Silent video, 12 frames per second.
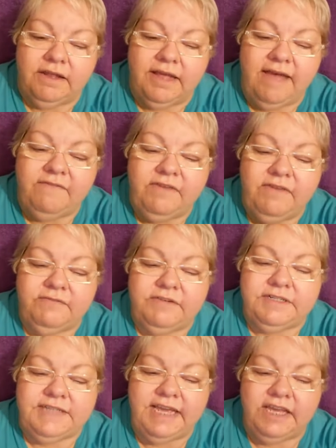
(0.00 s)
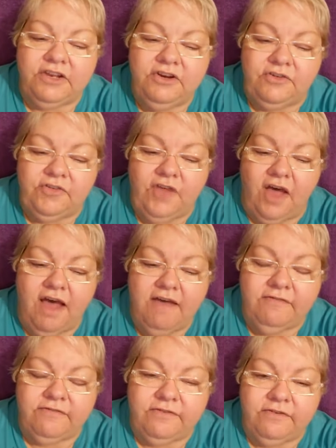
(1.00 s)
Have you ever taken yours
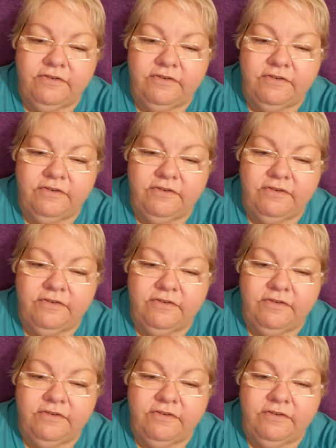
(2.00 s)
off?